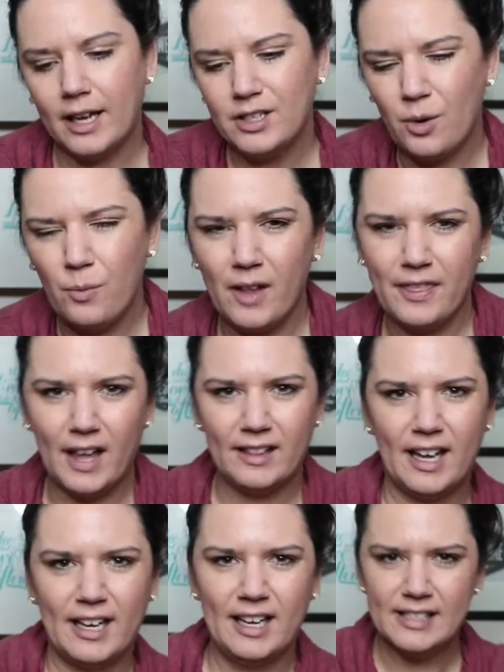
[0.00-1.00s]
I don't want
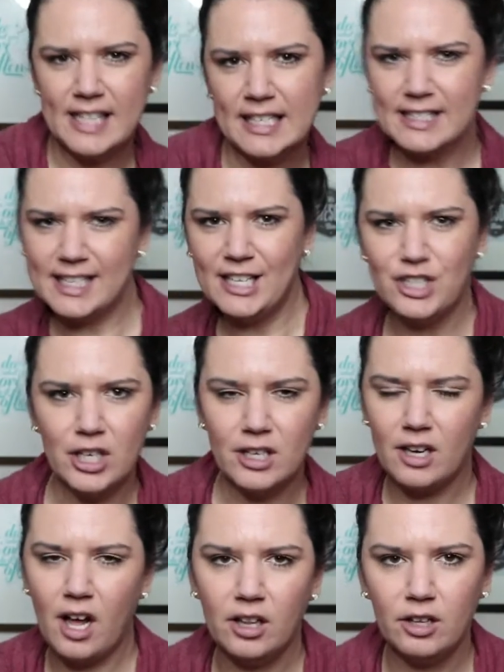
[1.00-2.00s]
that like
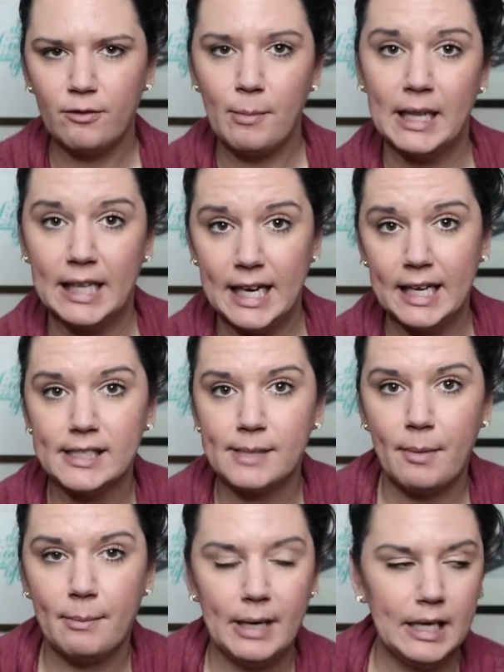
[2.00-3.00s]
sensation all over my legs
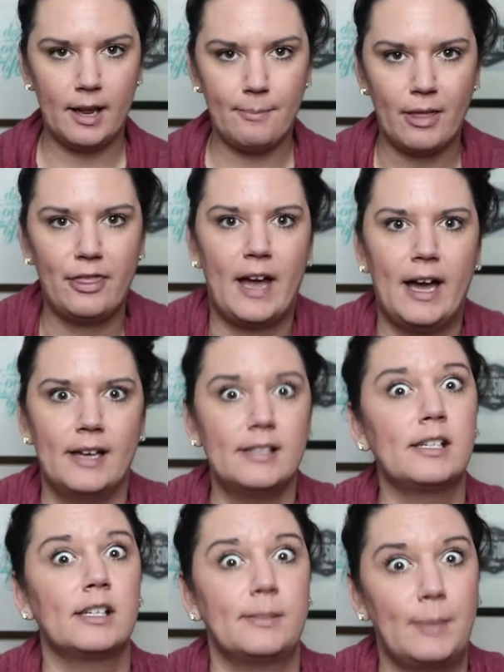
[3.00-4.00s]
and my butt and my
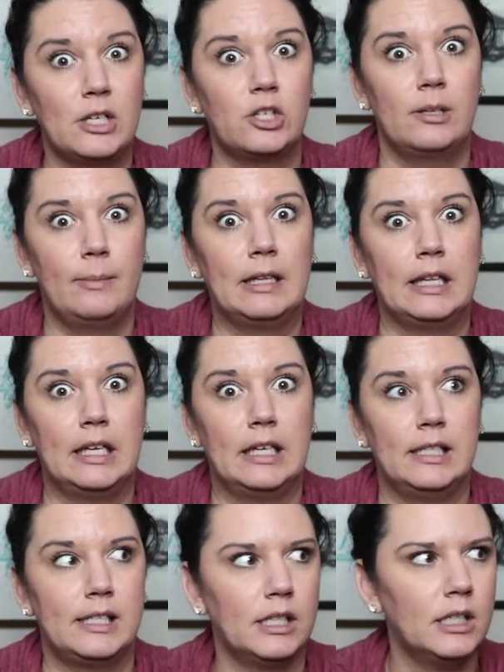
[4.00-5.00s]
thighs, especially my
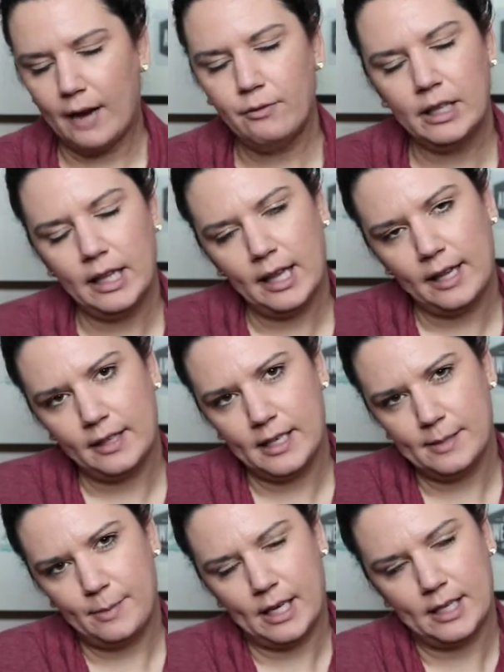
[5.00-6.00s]
thighs. I really like
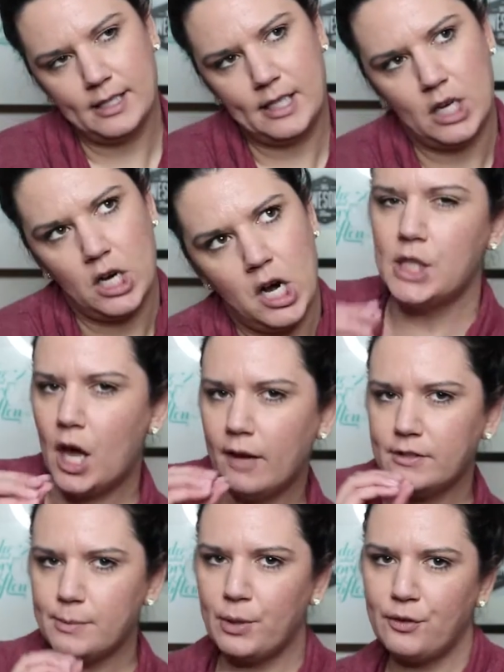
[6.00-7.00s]
these because they're
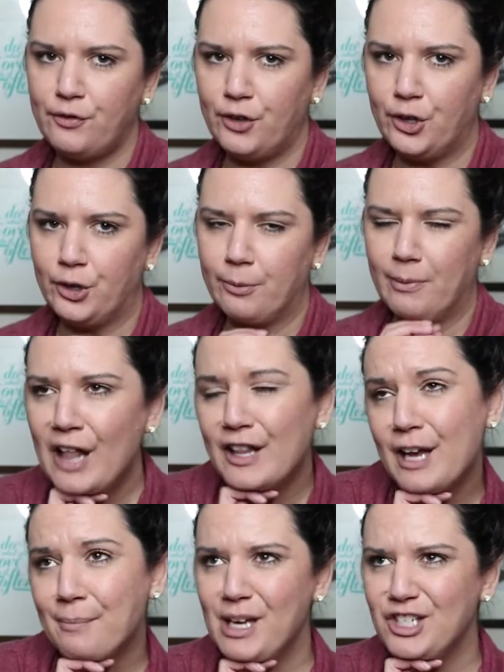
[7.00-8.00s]
soft but firm. I
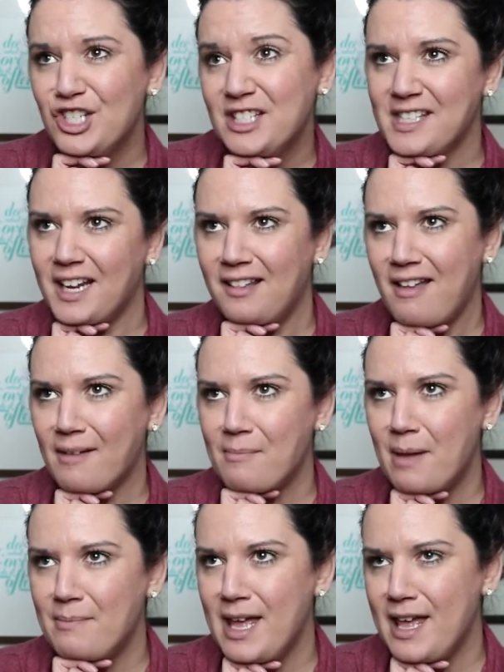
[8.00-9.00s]
like my jeans like I like
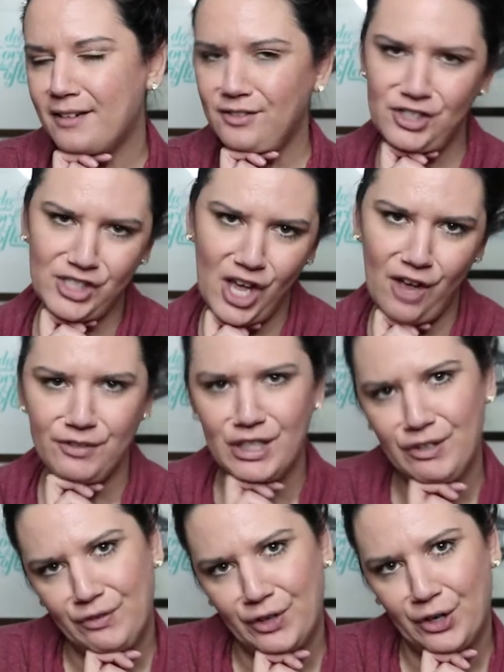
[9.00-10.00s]
my men, soft
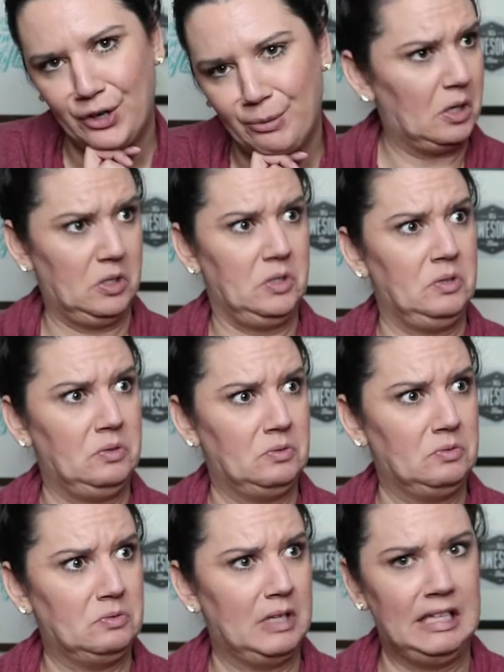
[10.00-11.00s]
and firm.
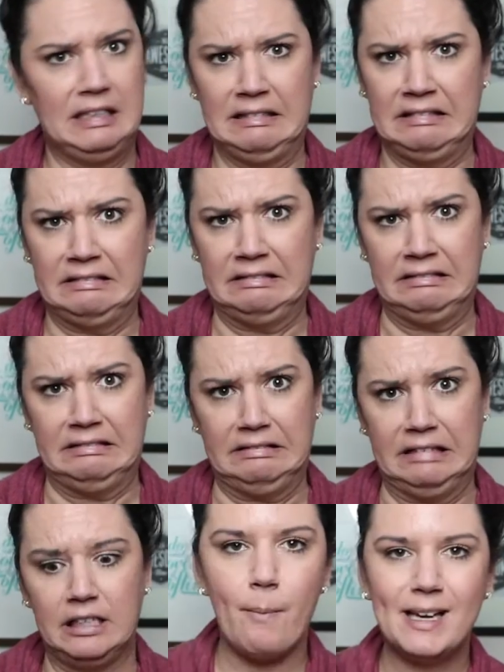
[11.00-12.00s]
Oh.